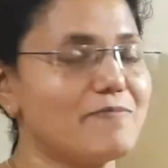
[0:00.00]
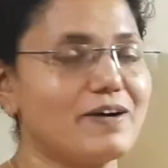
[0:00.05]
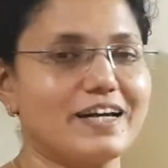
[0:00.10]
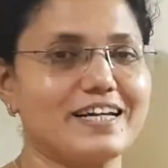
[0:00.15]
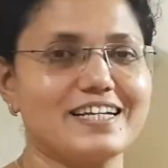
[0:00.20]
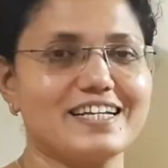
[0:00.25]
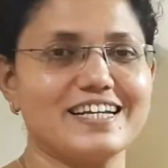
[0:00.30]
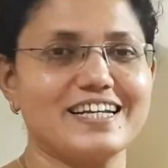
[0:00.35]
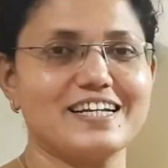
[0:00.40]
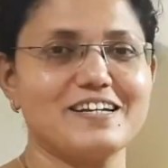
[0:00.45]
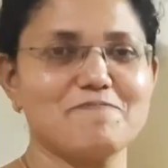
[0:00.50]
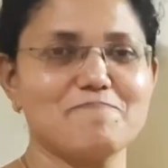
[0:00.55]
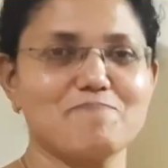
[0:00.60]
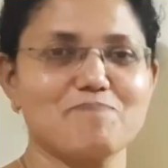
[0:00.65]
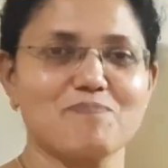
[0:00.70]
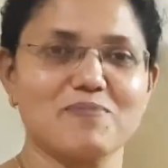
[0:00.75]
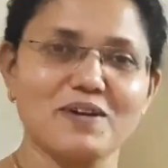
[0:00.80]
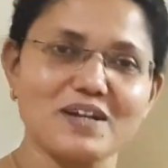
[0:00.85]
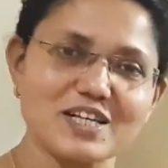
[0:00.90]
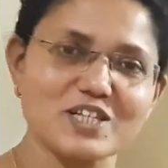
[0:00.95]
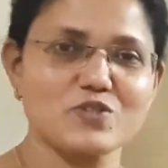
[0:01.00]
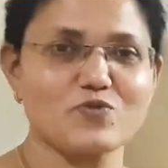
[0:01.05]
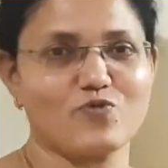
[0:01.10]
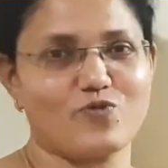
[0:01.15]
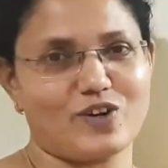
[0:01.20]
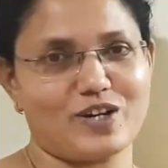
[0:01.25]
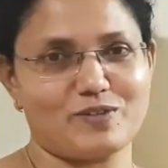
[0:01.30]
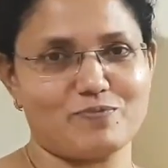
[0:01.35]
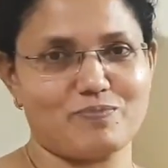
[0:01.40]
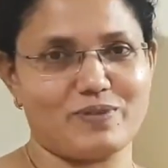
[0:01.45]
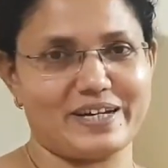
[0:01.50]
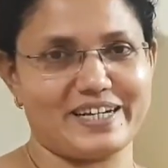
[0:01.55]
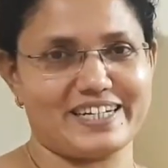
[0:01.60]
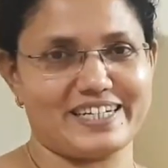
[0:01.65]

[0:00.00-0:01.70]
by 10 plus 1 by